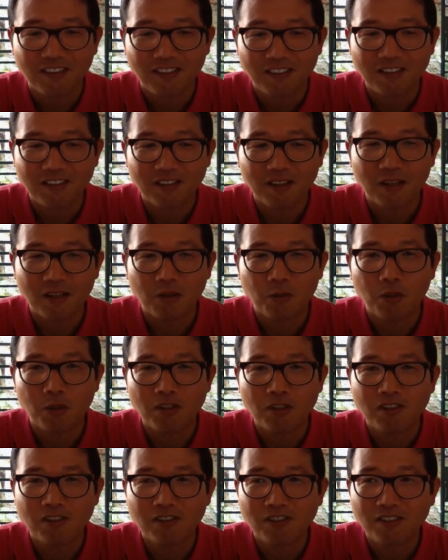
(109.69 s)
And I
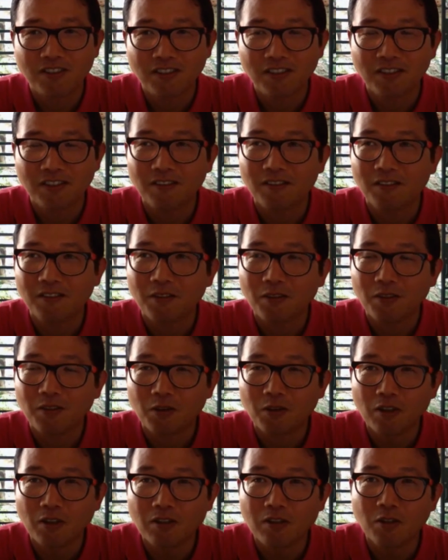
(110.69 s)
was seeing,
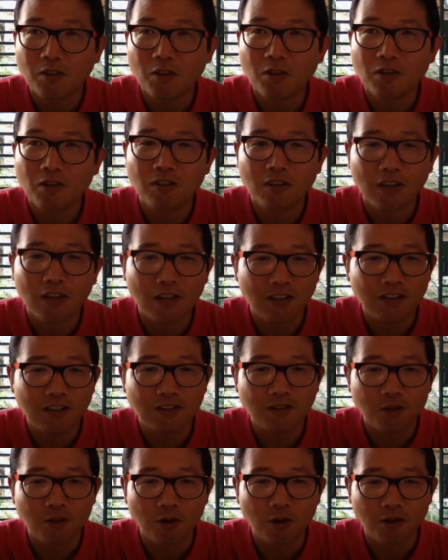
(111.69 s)
not your TED
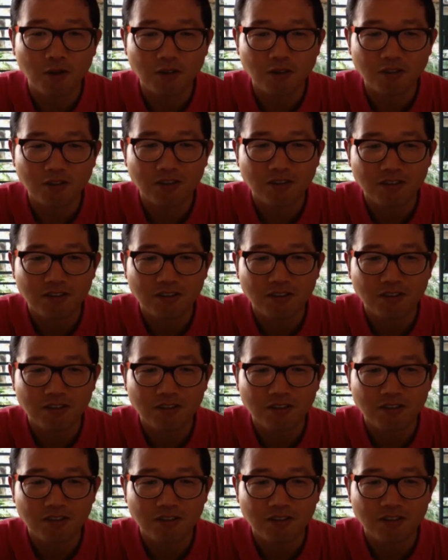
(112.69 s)
Talks,